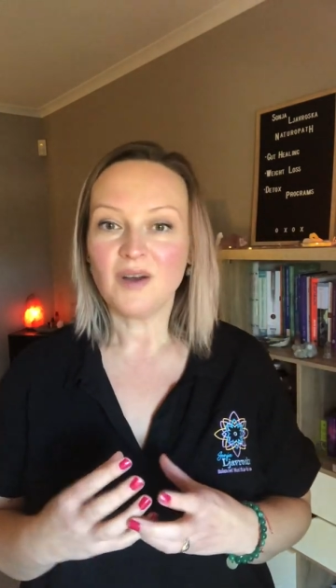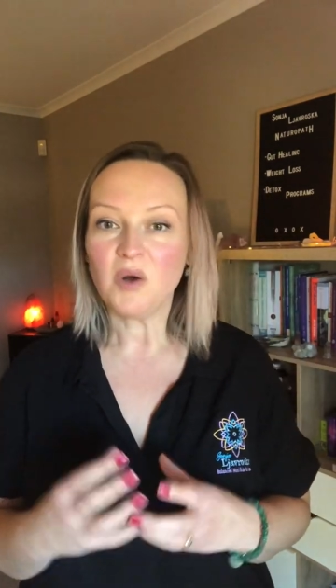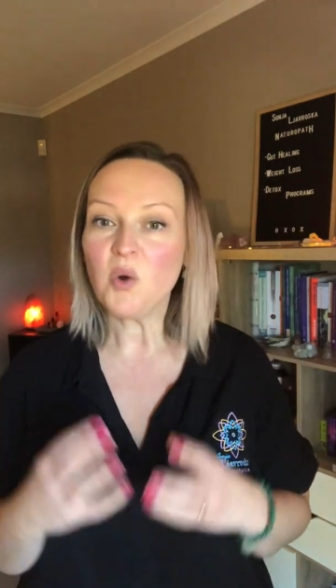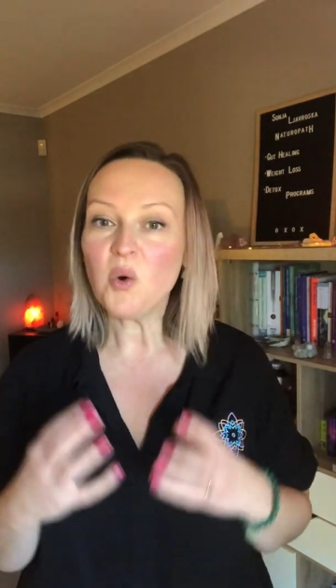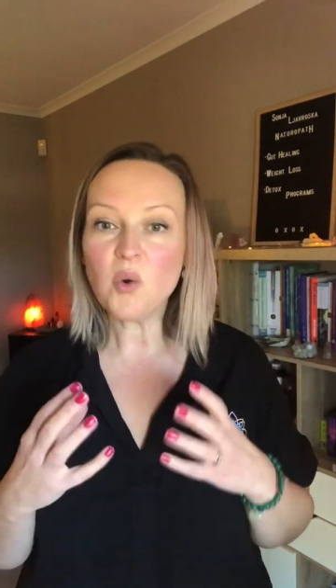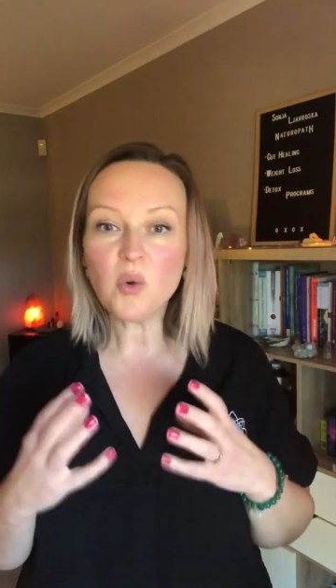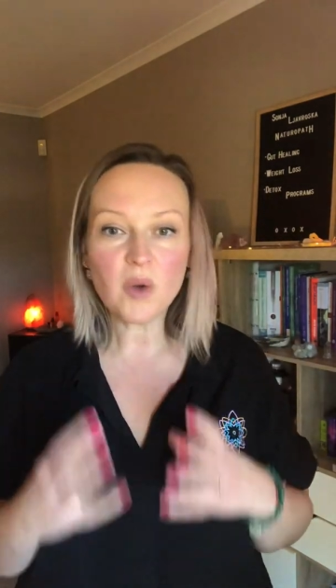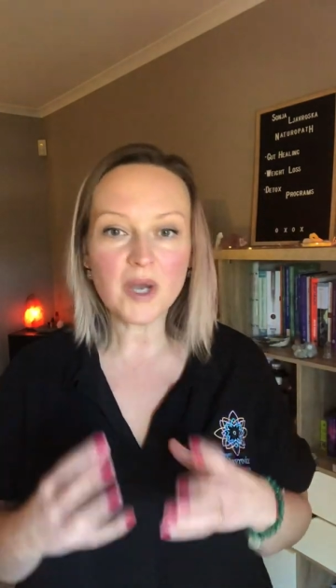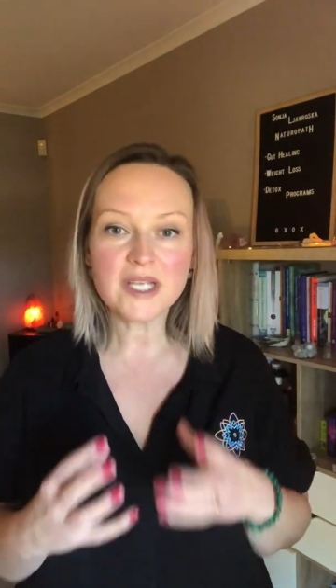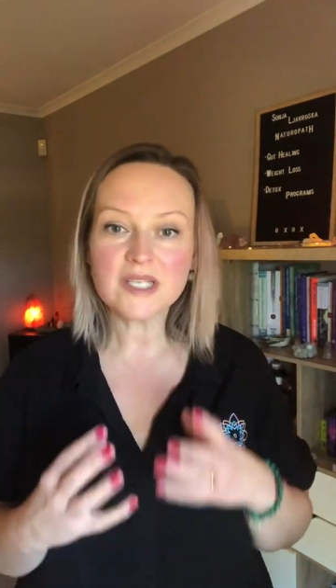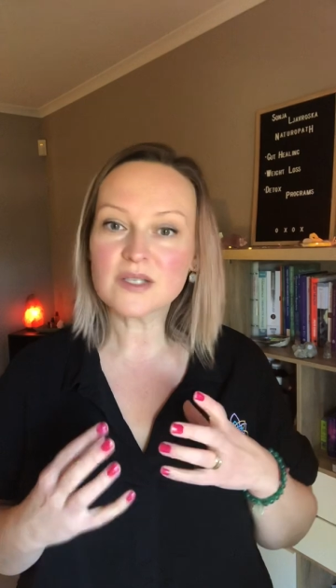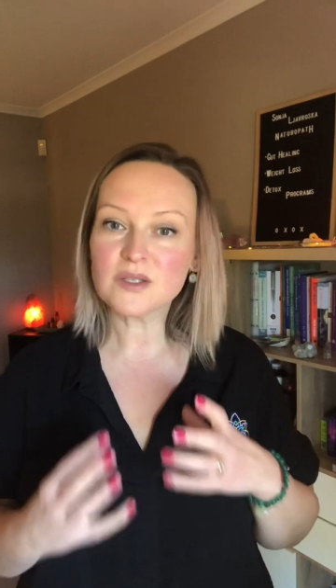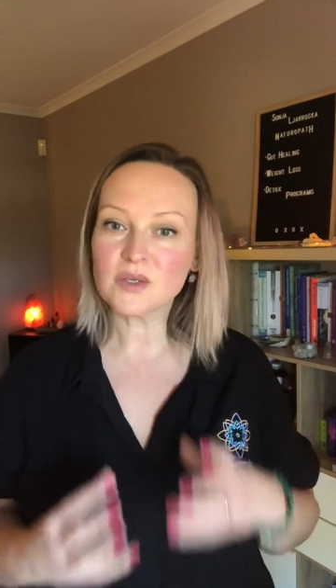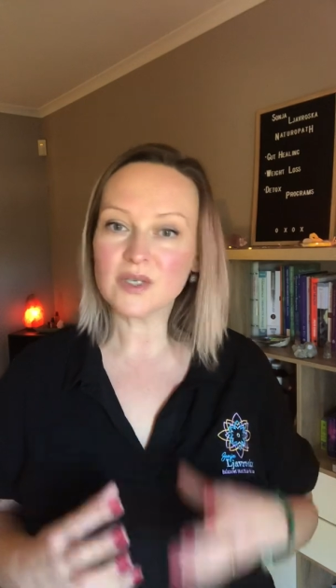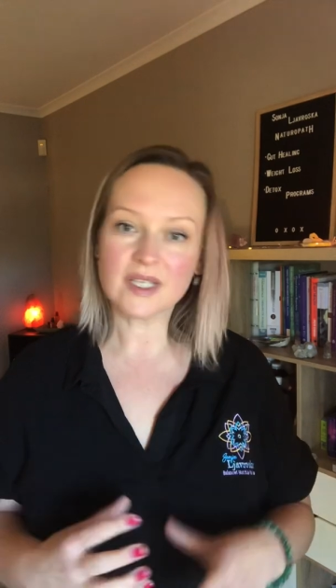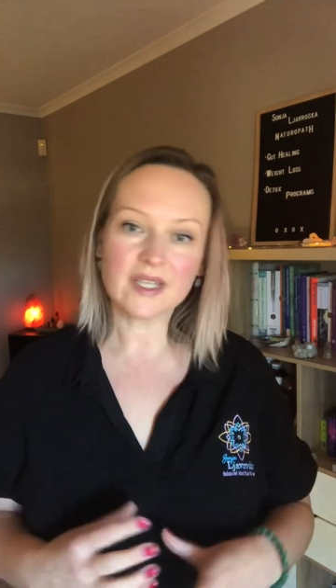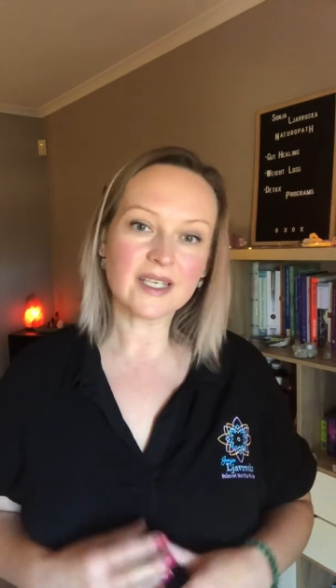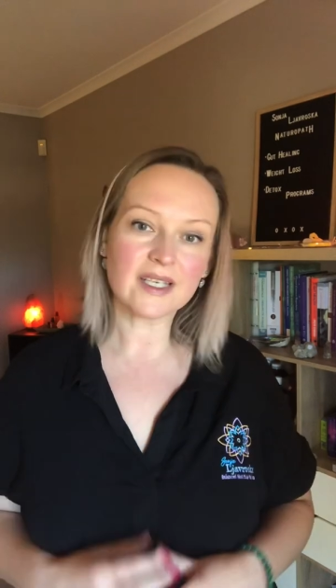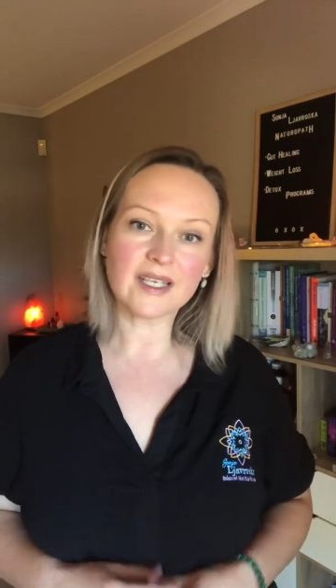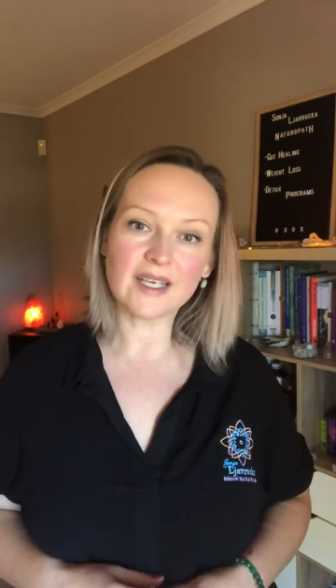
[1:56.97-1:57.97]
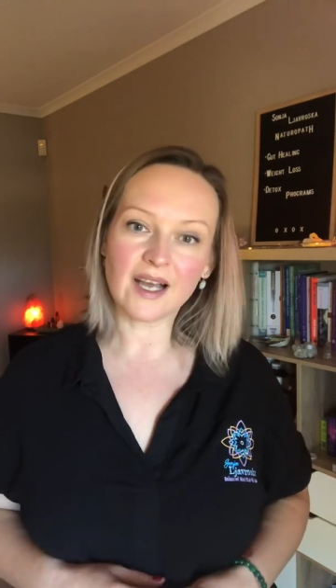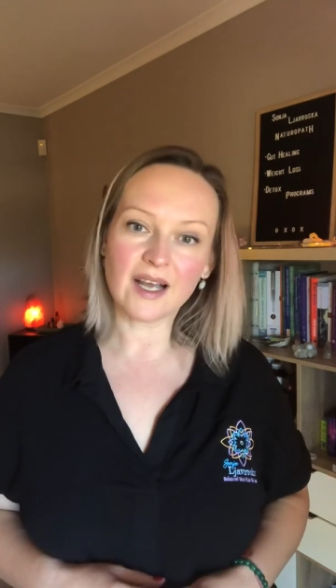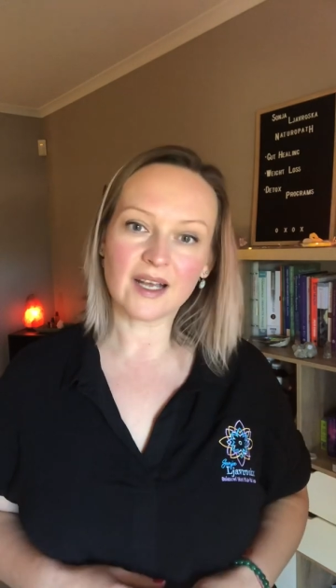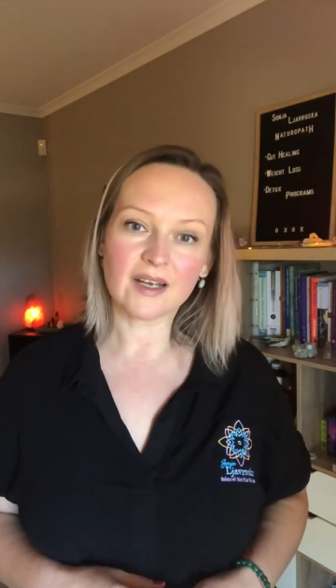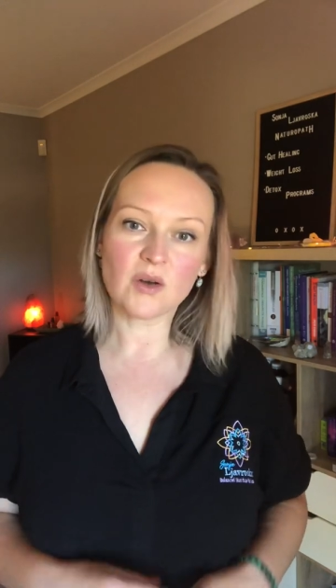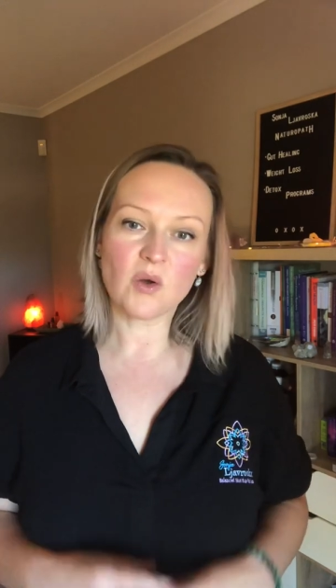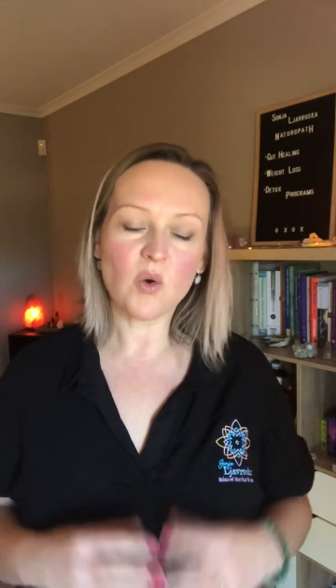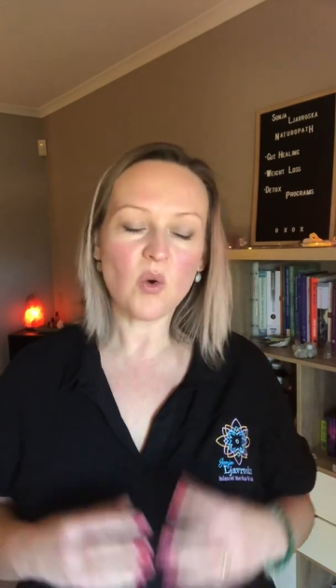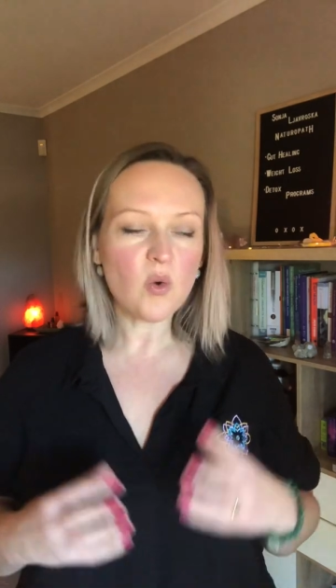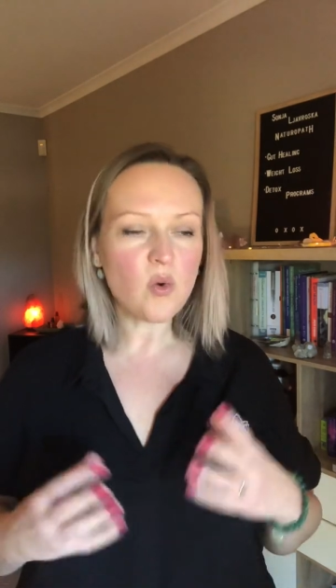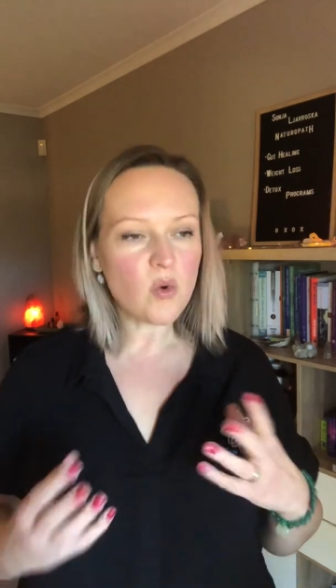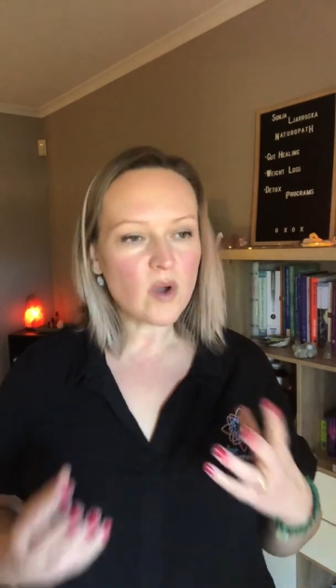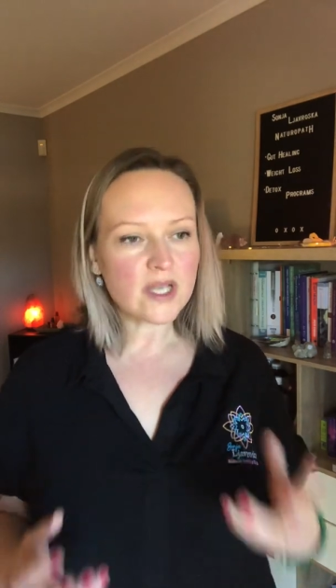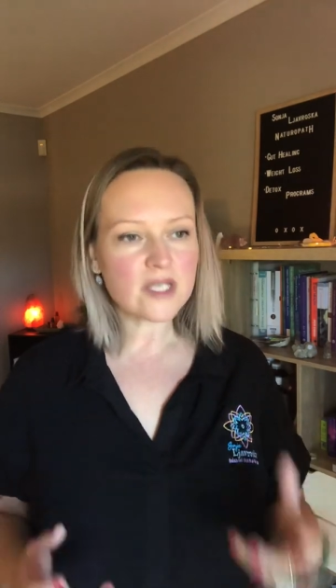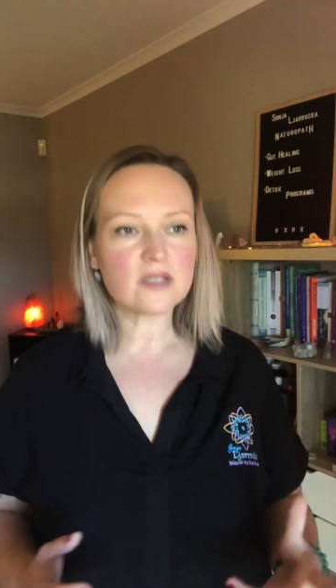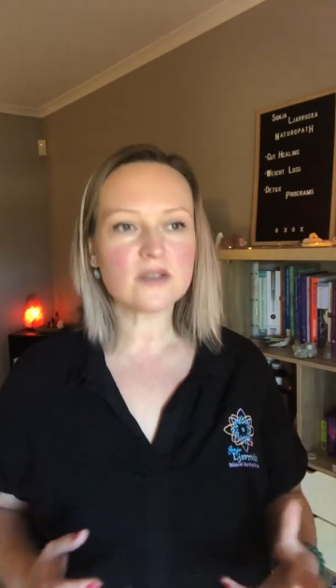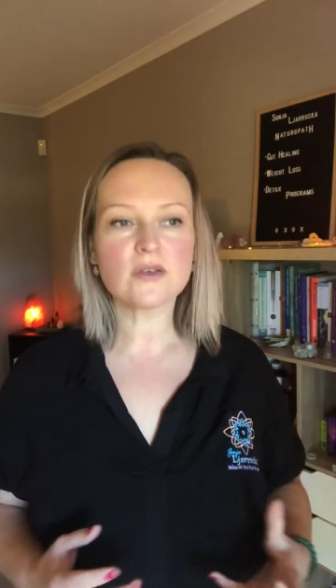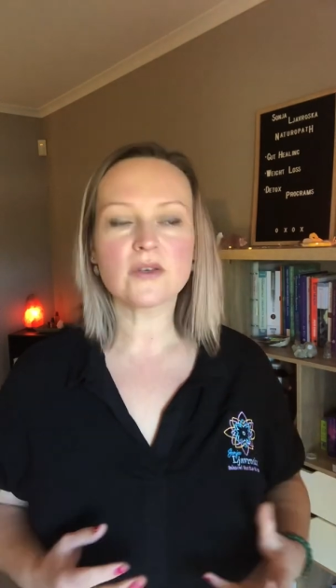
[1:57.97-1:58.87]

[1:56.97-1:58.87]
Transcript: always look at the gut, always